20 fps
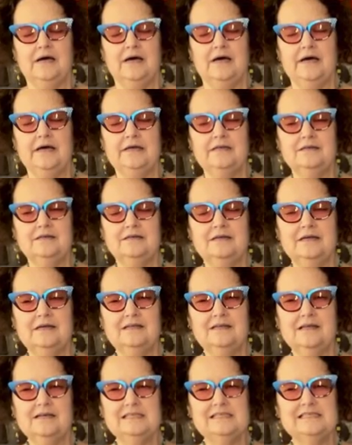And
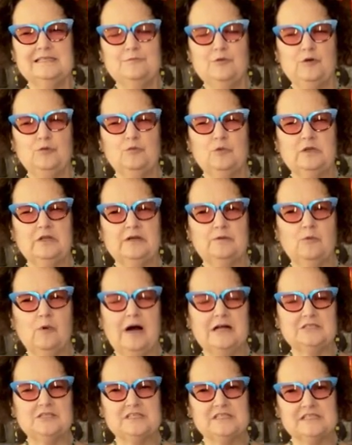unless someone really
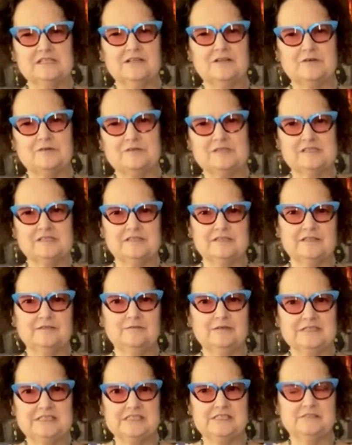watches closely,
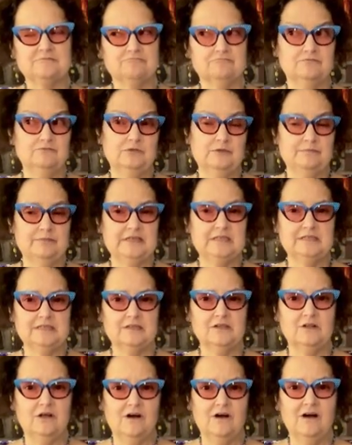which would be a
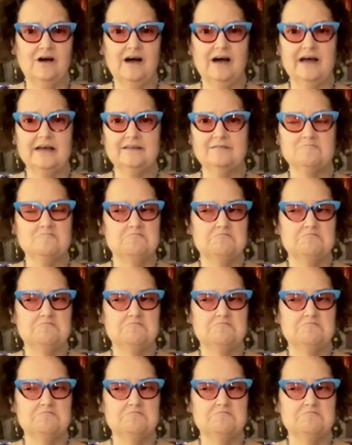little odd,